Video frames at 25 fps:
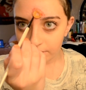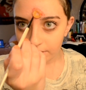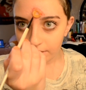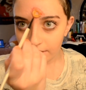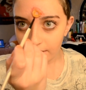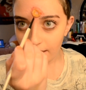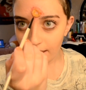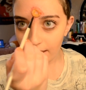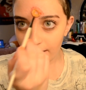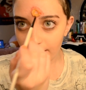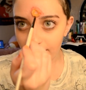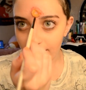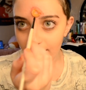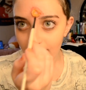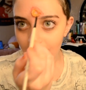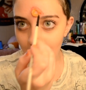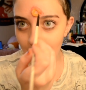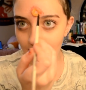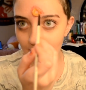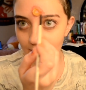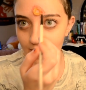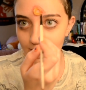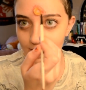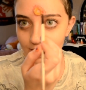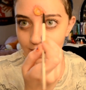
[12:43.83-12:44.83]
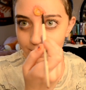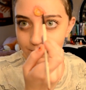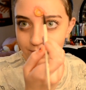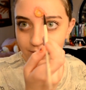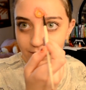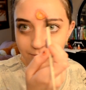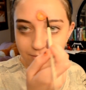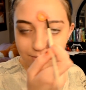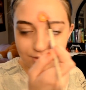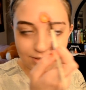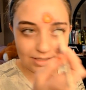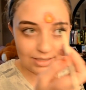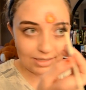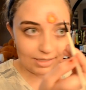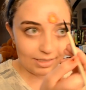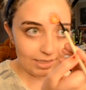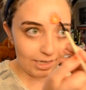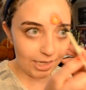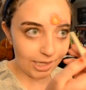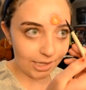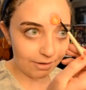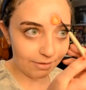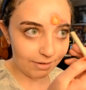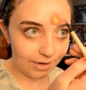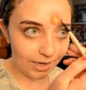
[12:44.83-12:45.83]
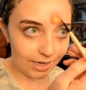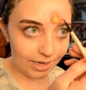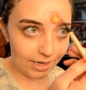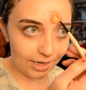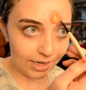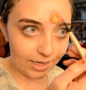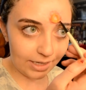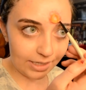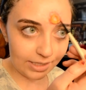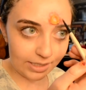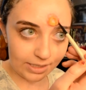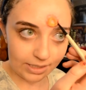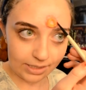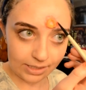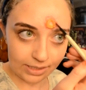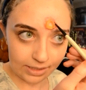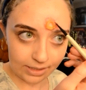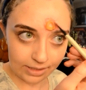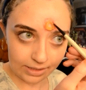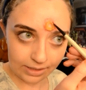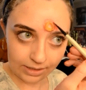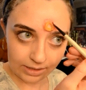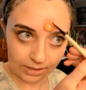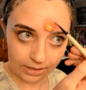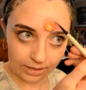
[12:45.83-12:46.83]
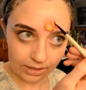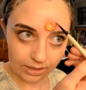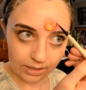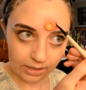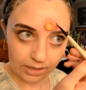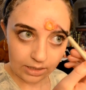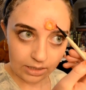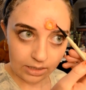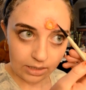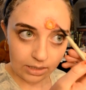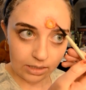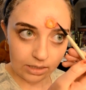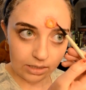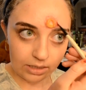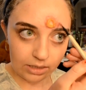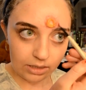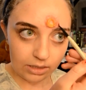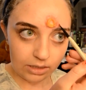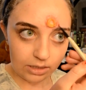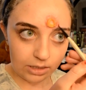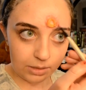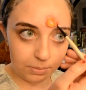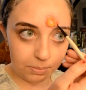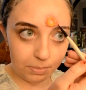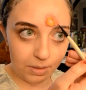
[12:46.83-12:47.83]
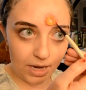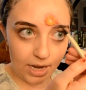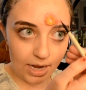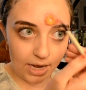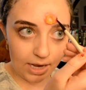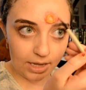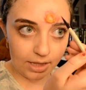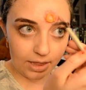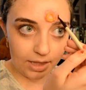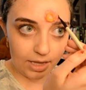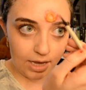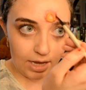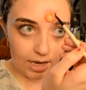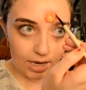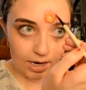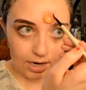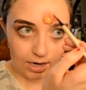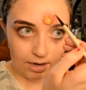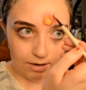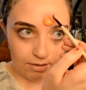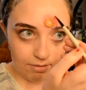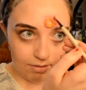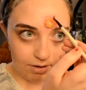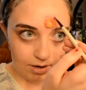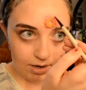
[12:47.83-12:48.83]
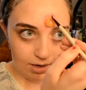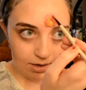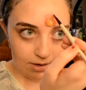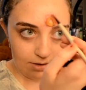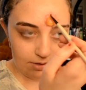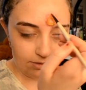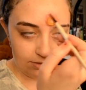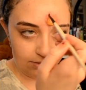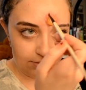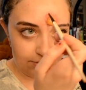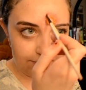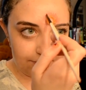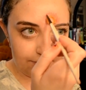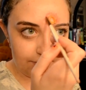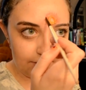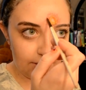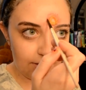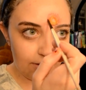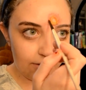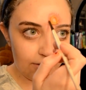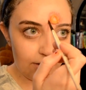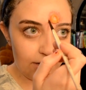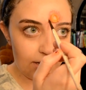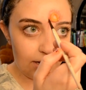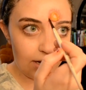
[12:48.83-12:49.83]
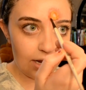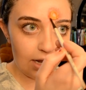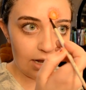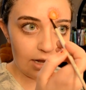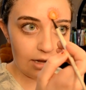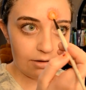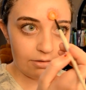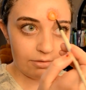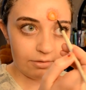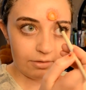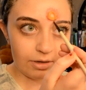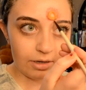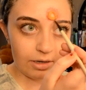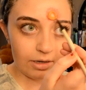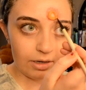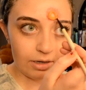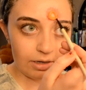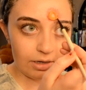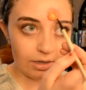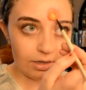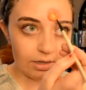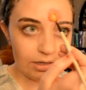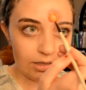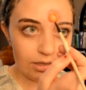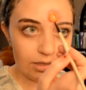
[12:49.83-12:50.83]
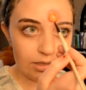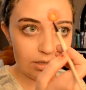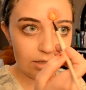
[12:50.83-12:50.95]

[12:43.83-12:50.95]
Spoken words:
Yeah, now you'll be able to see the redness. Just pack that around, feather it outwards.